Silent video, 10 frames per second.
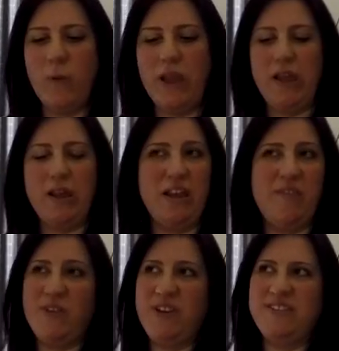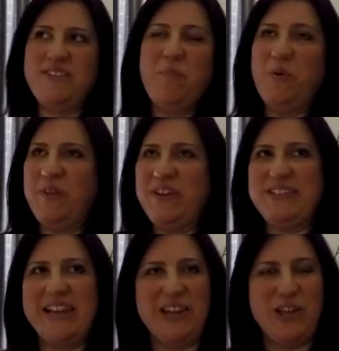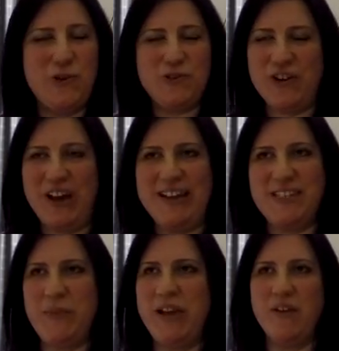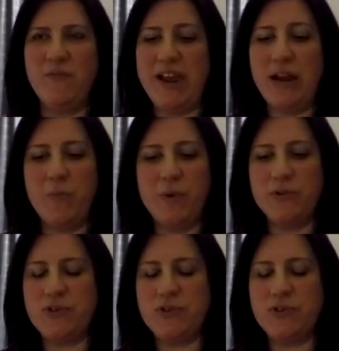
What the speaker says: Even simple things like the user guides being available.